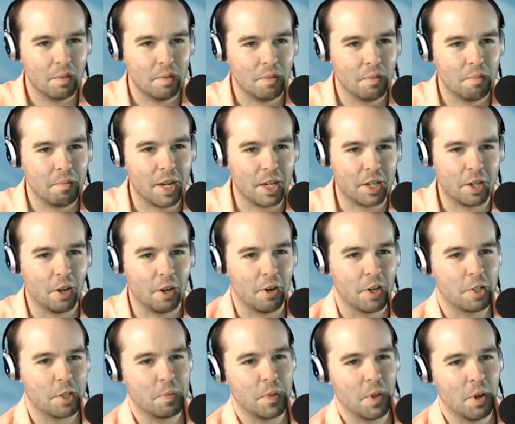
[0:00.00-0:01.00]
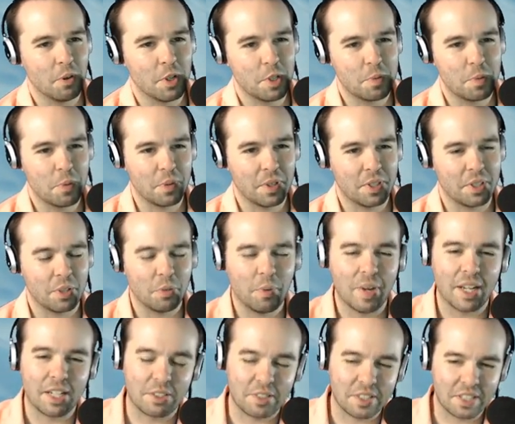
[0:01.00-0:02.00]
May courage be always be with you. Wait,
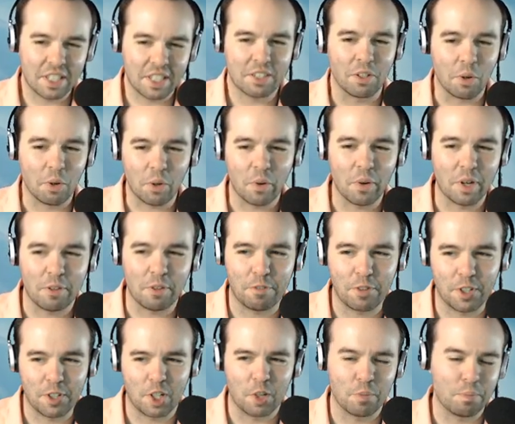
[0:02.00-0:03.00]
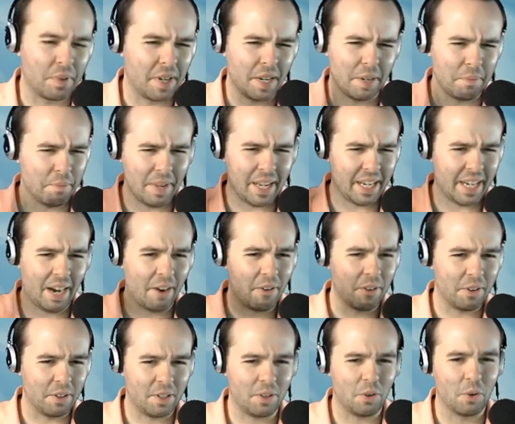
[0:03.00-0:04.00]
so he said don't go any further, but may
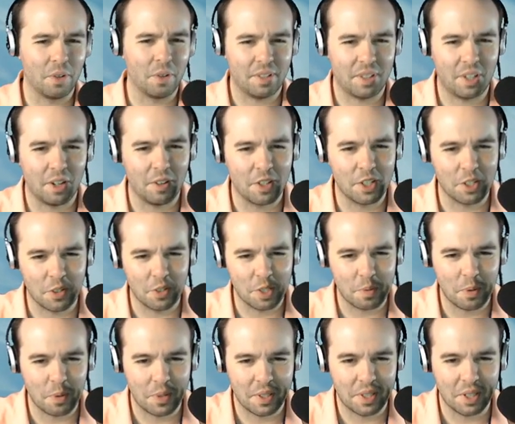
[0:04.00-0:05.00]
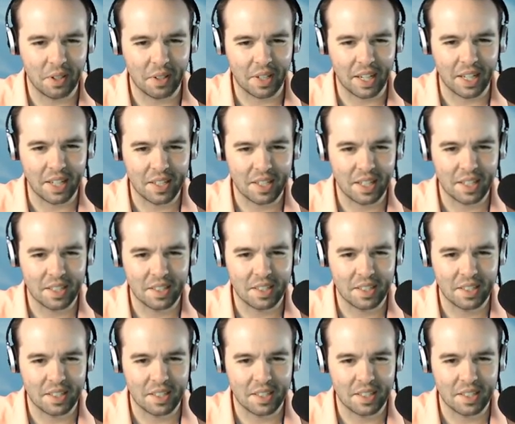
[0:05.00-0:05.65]
courage always be with you. Okay. That's...